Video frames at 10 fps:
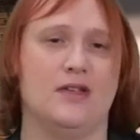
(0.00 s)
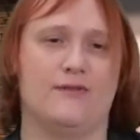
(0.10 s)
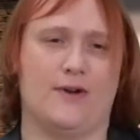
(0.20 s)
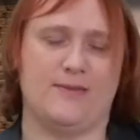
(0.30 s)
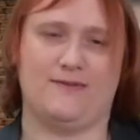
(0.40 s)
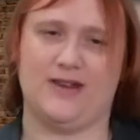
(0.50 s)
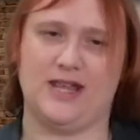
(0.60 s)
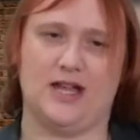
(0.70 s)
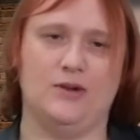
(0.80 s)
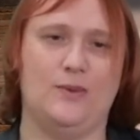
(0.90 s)
From the
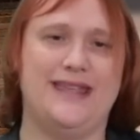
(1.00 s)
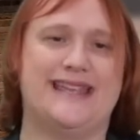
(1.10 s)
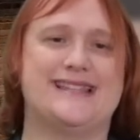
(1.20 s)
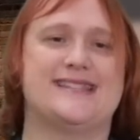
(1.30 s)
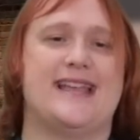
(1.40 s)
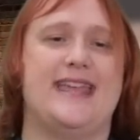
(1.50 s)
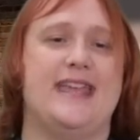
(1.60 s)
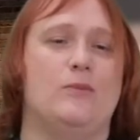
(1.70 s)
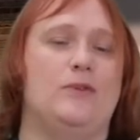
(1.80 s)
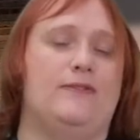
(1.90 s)
video, we can say
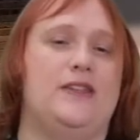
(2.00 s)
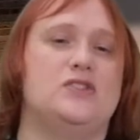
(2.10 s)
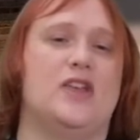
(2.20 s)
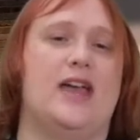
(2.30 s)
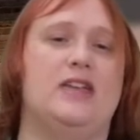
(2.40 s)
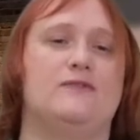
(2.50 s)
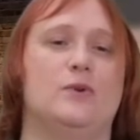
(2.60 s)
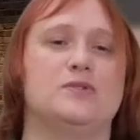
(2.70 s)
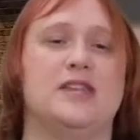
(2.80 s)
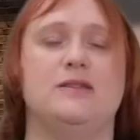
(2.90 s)
it will feature a
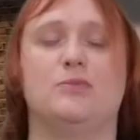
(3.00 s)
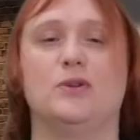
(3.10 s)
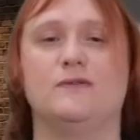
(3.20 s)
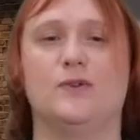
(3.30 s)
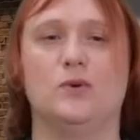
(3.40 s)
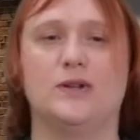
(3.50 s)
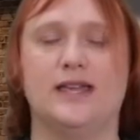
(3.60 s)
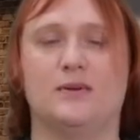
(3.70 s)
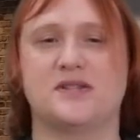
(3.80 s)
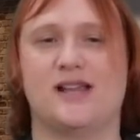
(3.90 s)
fourteen point four
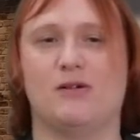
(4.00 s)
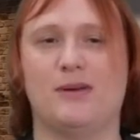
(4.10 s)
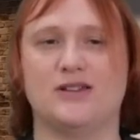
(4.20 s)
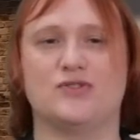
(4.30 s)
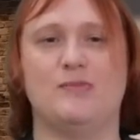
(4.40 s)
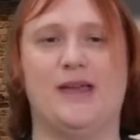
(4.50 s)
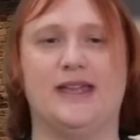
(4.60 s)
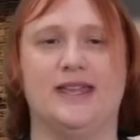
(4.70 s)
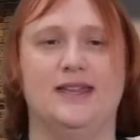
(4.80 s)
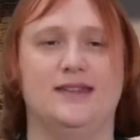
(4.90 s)
kilowatt hour battery
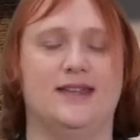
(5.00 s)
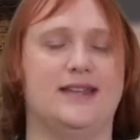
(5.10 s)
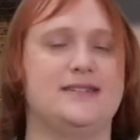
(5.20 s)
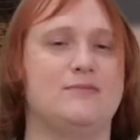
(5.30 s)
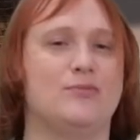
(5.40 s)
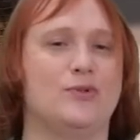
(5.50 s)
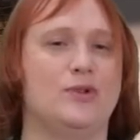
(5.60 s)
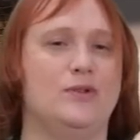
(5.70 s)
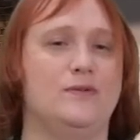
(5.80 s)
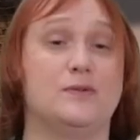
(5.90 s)
pack and
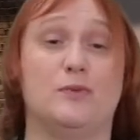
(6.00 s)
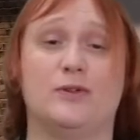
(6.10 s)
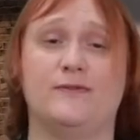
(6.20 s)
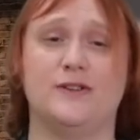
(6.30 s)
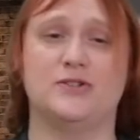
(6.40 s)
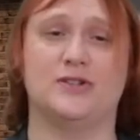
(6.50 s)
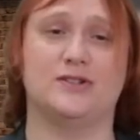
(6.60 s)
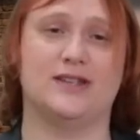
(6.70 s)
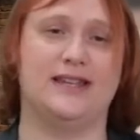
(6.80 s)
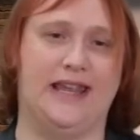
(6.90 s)
improved, more
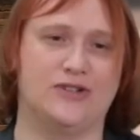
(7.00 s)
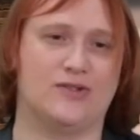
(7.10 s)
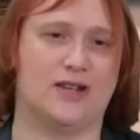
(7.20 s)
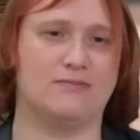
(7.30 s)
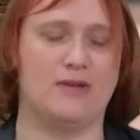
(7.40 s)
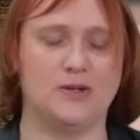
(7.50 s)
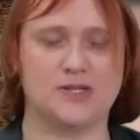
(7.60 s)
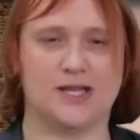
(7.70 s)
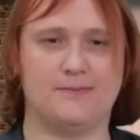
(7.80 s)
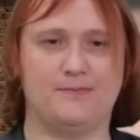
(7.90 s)
efficient electric
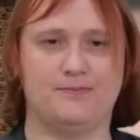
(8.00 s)
motor.